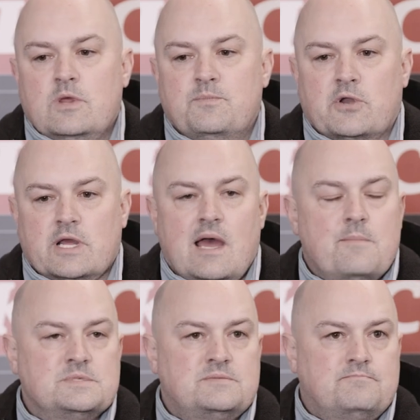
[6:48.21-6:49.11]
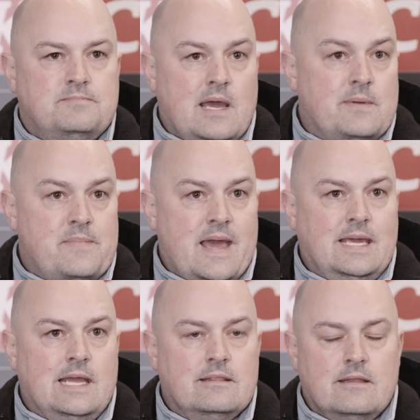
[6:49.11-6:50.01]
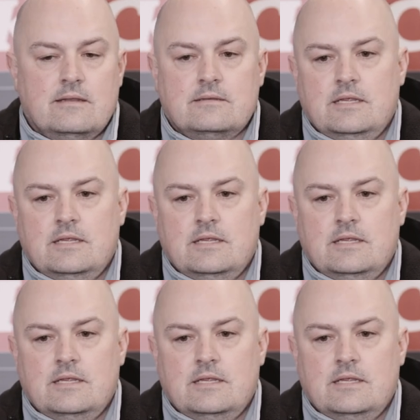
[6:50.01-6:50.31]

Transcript: Bonner coming back in, that,